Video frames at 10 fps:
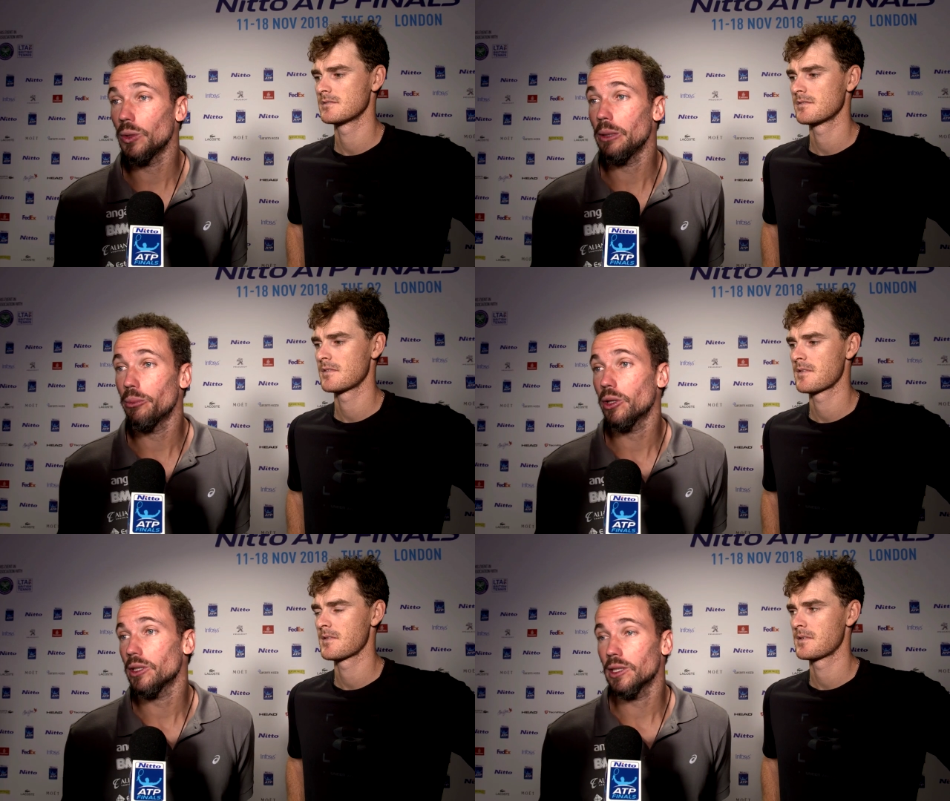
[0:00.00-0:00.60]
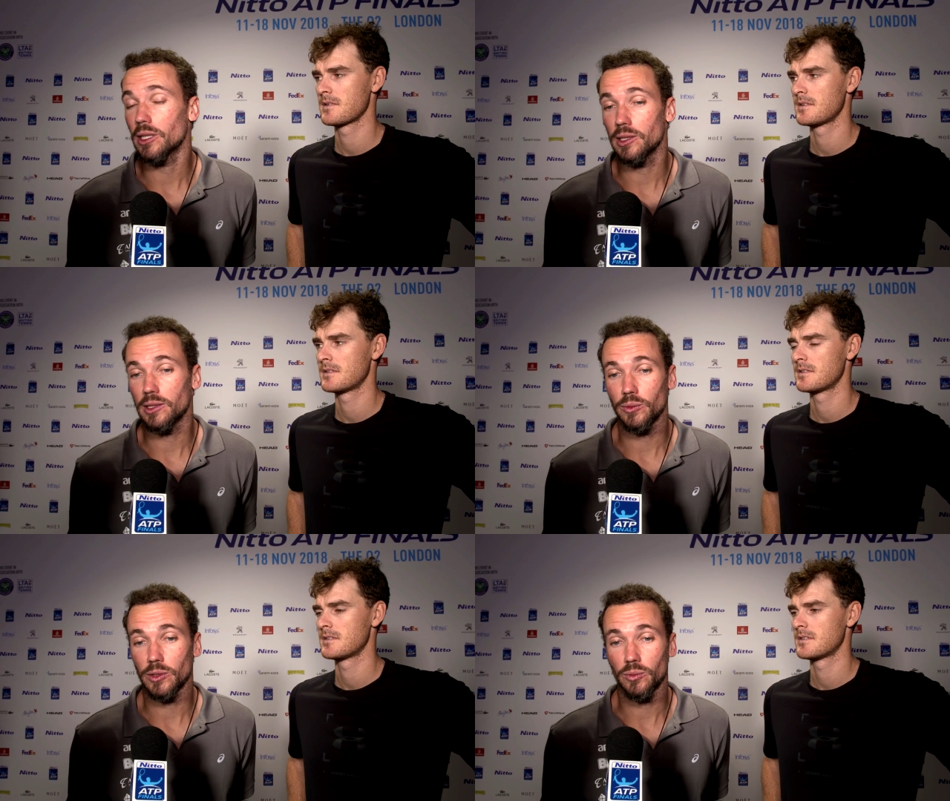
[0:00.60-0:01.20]
Speaker 1: really important because
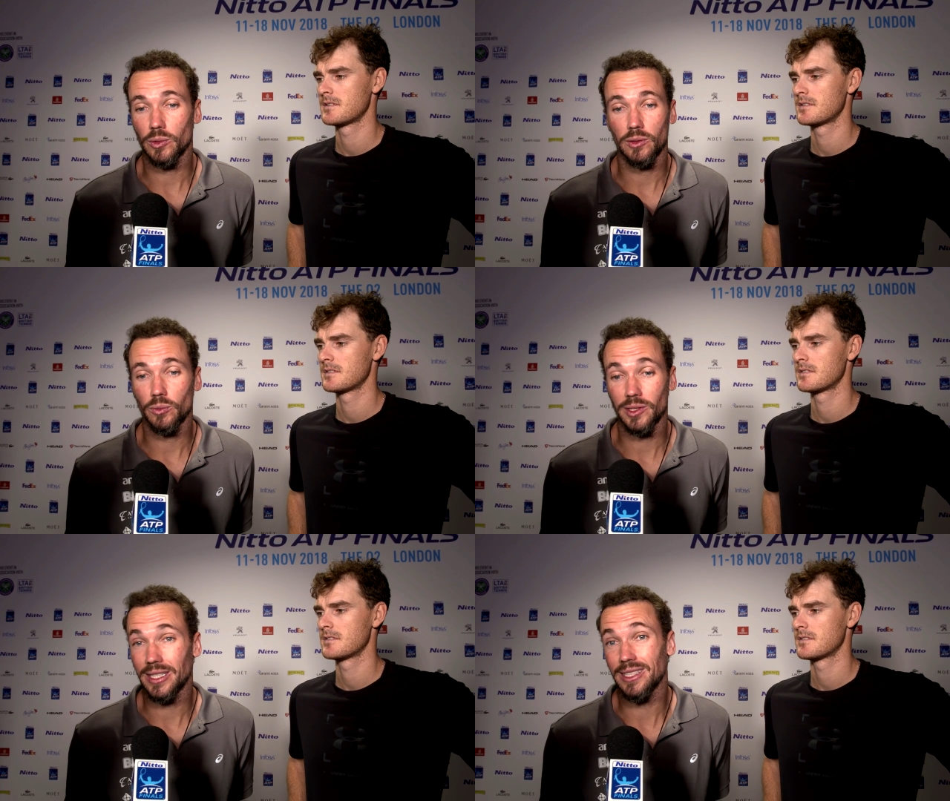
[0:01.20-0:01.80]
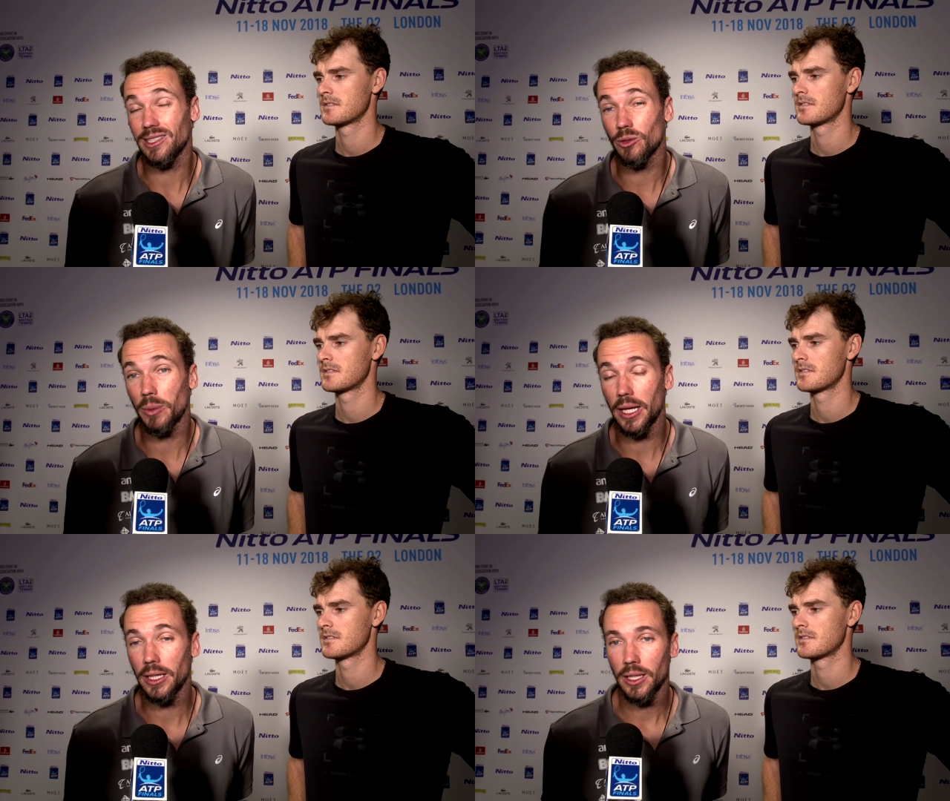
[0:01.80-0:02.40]
it was, was, wasn't easy to
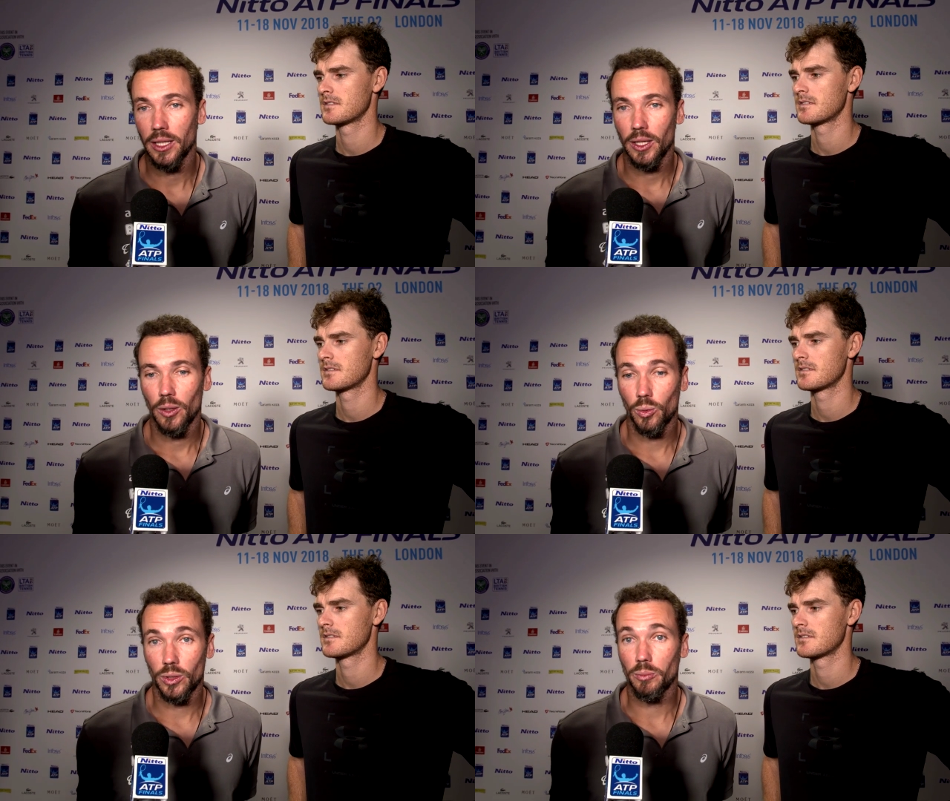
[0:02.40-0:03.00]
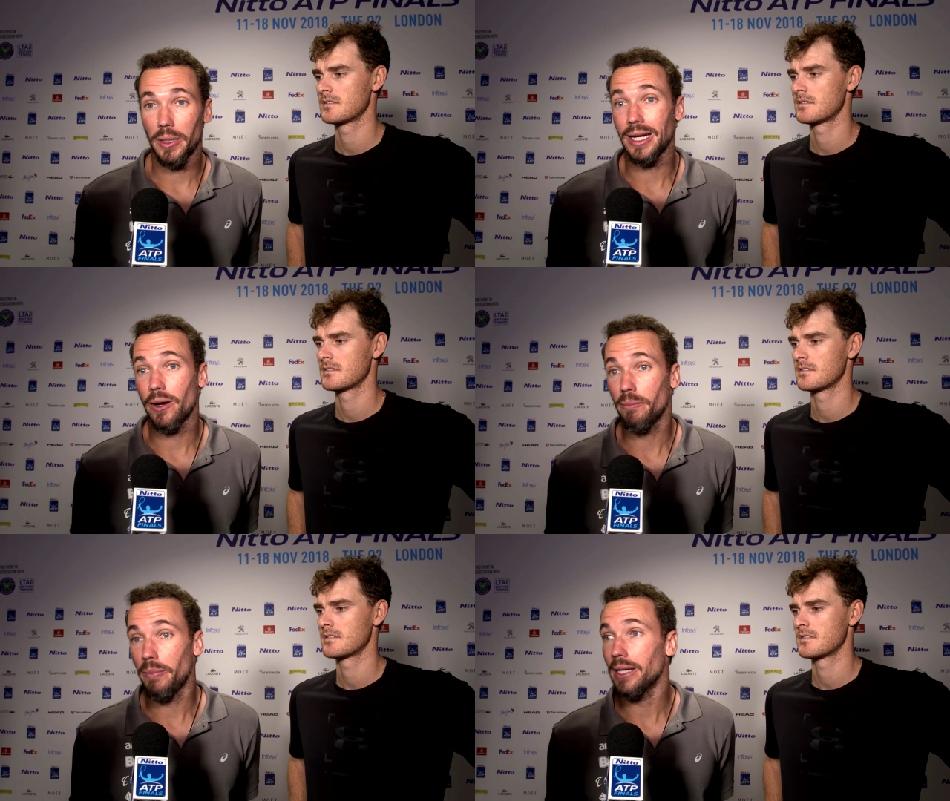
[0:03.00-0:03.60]
play. We weren't playing our
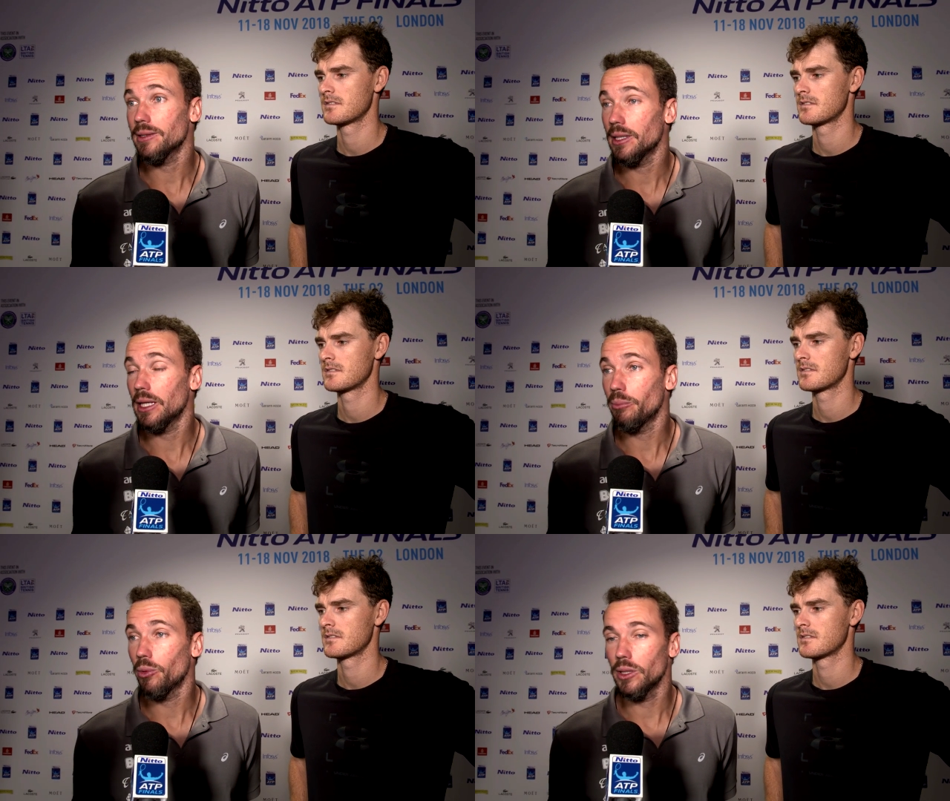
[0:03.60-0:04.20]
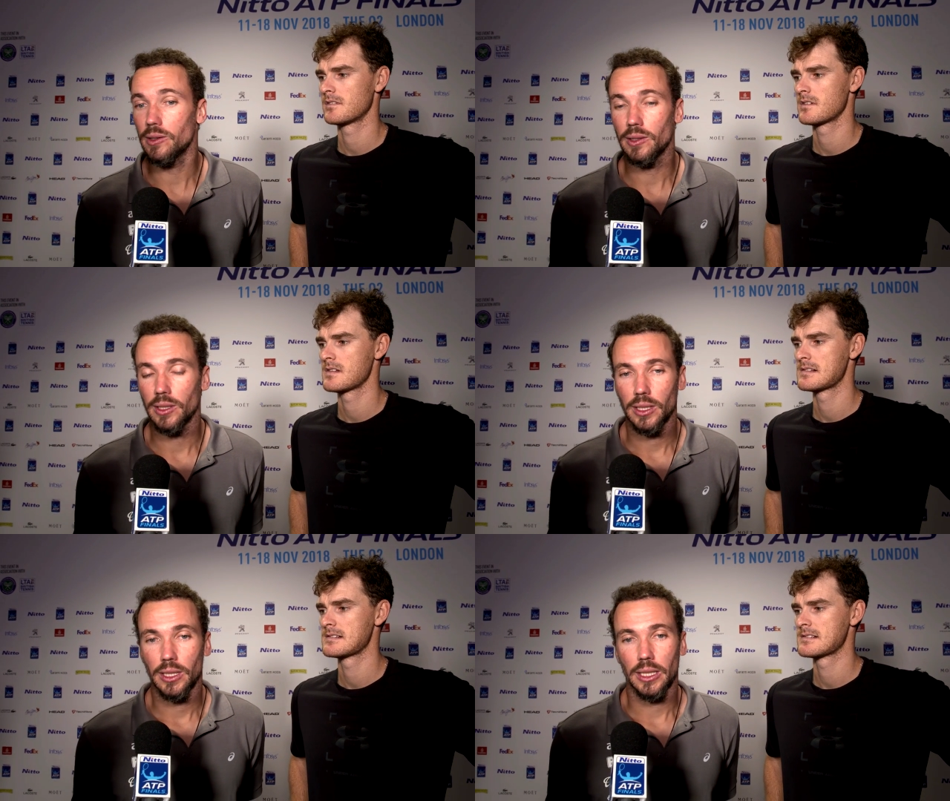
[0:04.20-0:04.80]
best at that point.
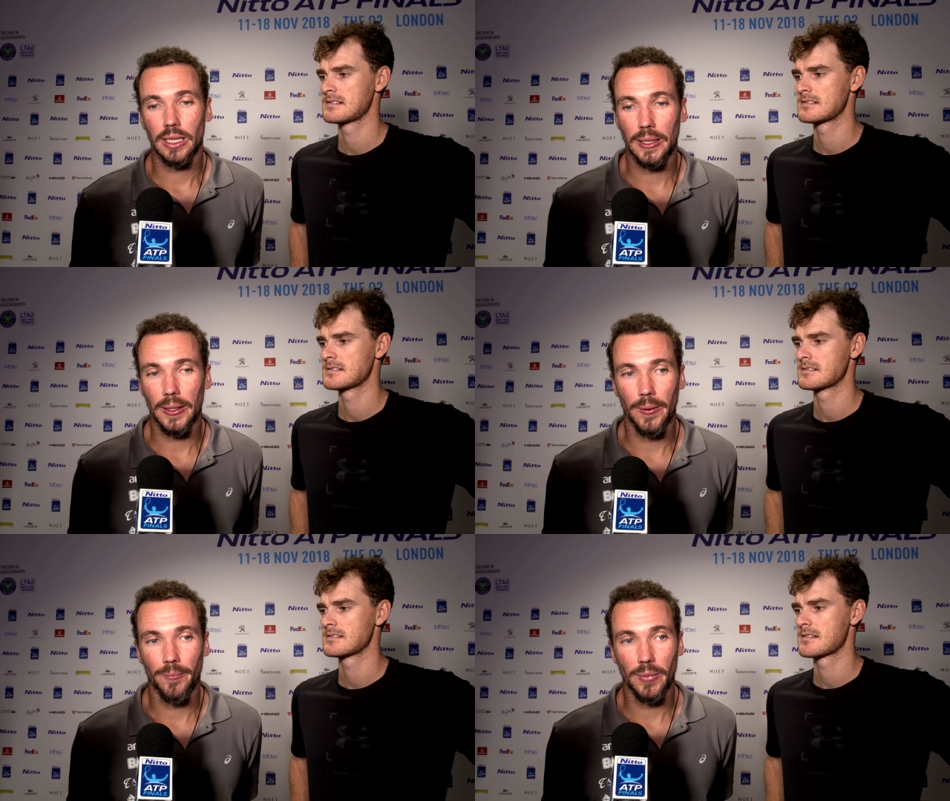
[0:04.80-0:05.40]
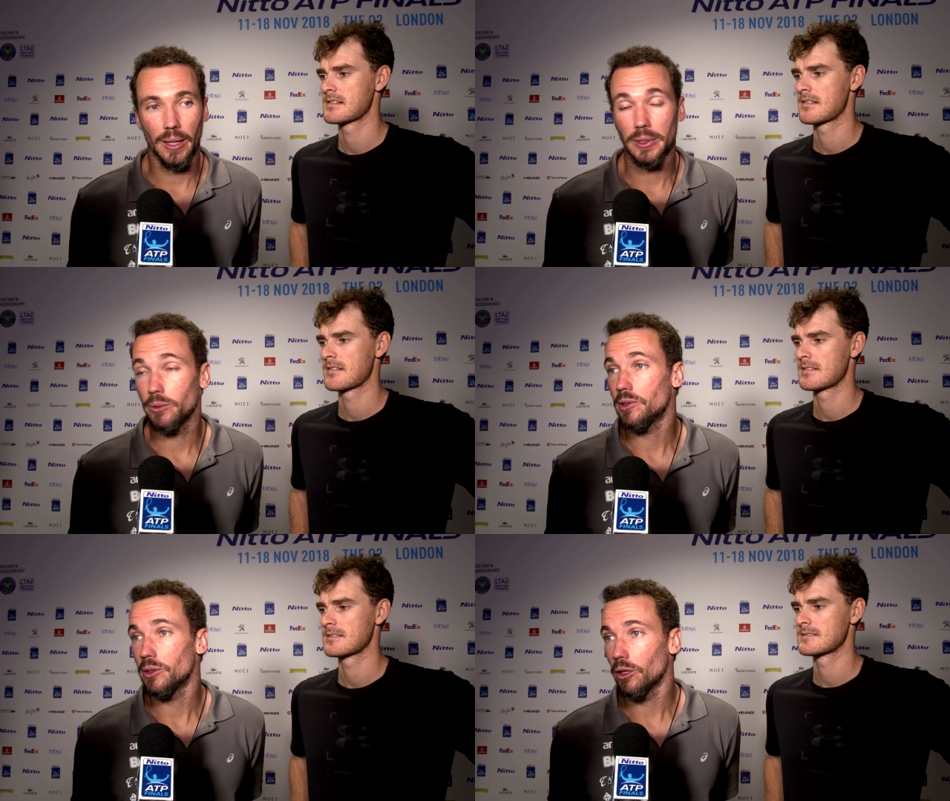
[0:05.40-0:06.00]
Um, I mean, we
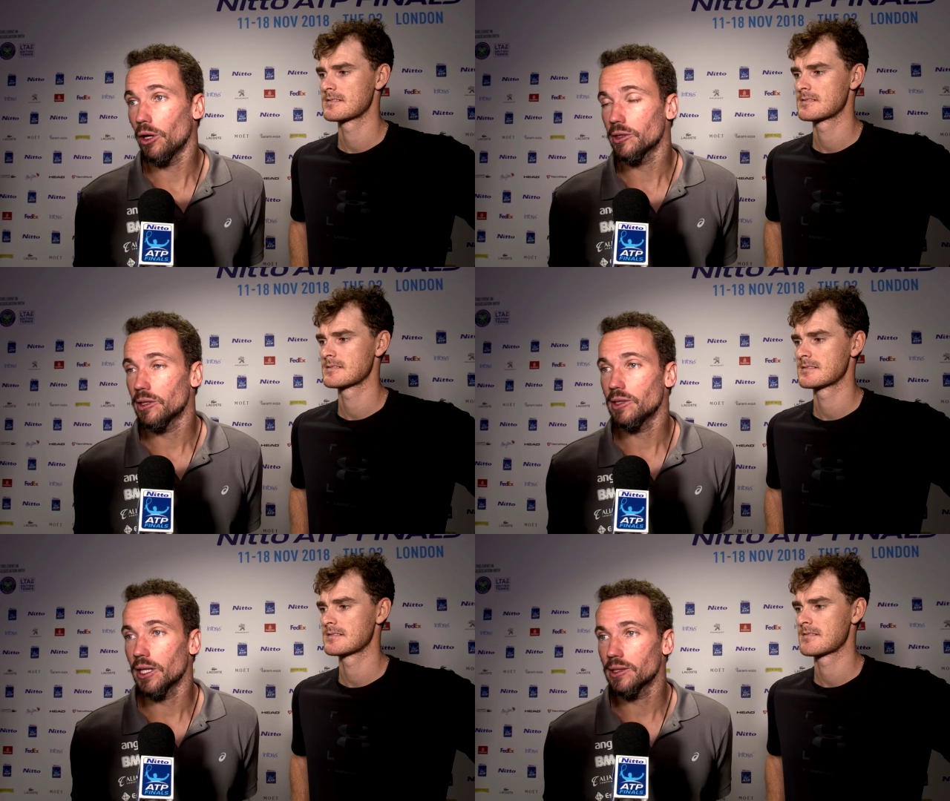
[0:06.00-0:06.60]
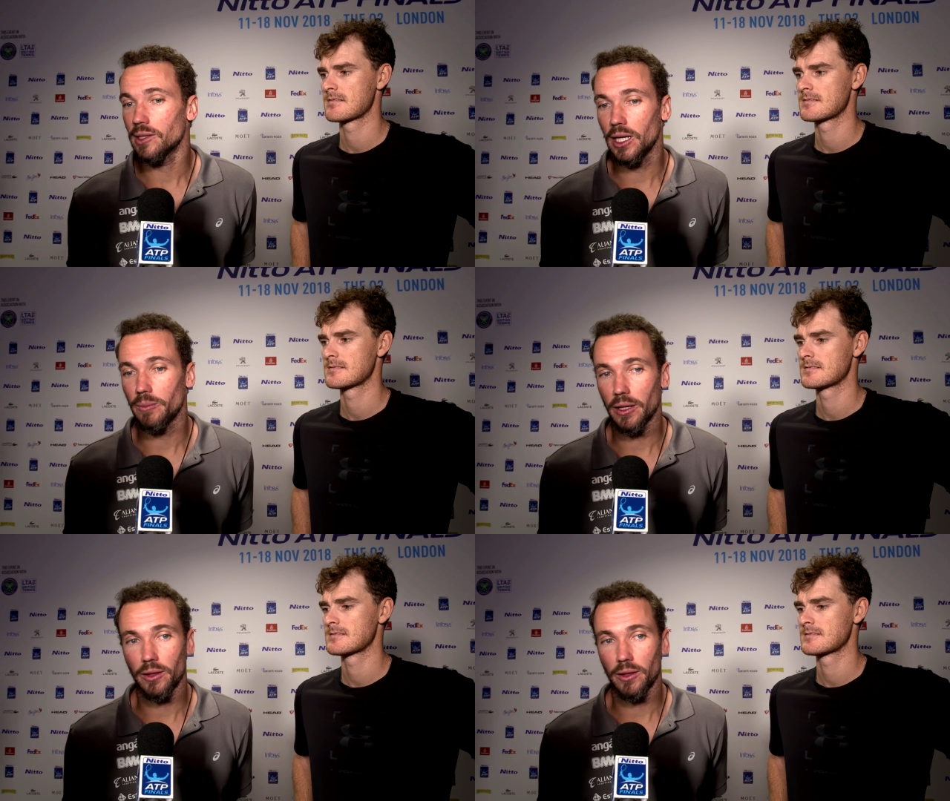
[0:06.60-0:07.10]
still lost the second set, but I